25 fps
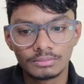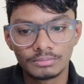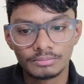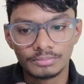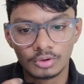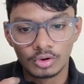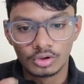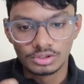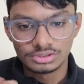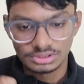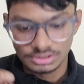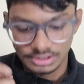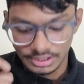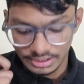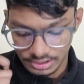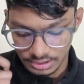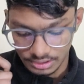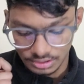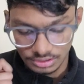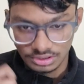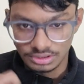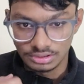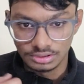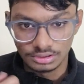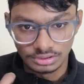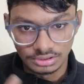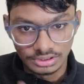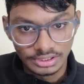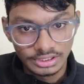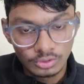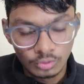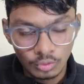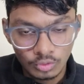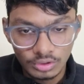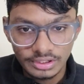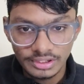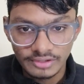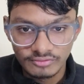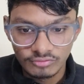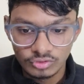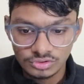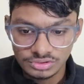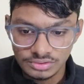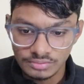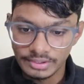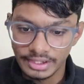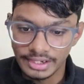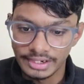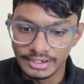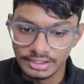Because like, they don't give you
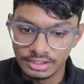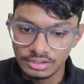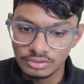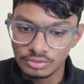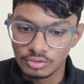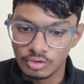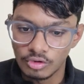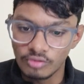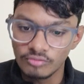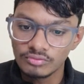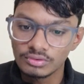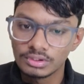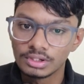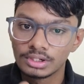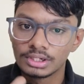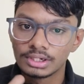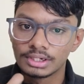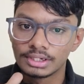some guarantee of